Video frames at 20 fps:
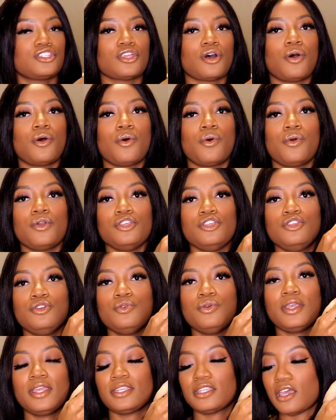So
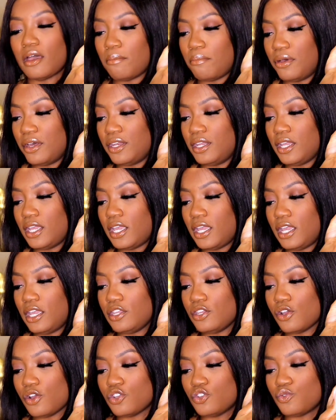you end up putting it
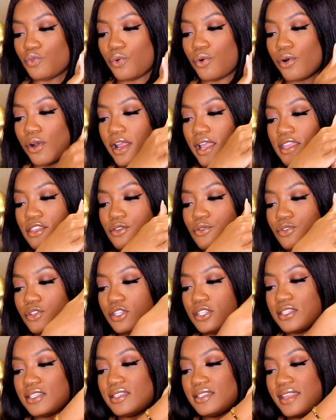in your drawer and you
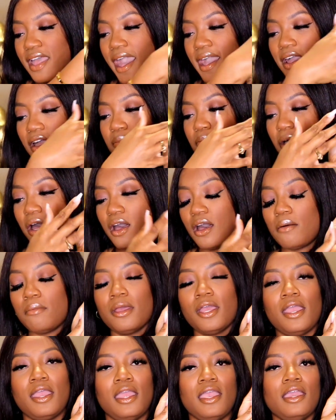just stack them
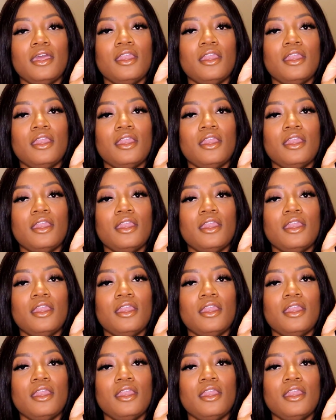up.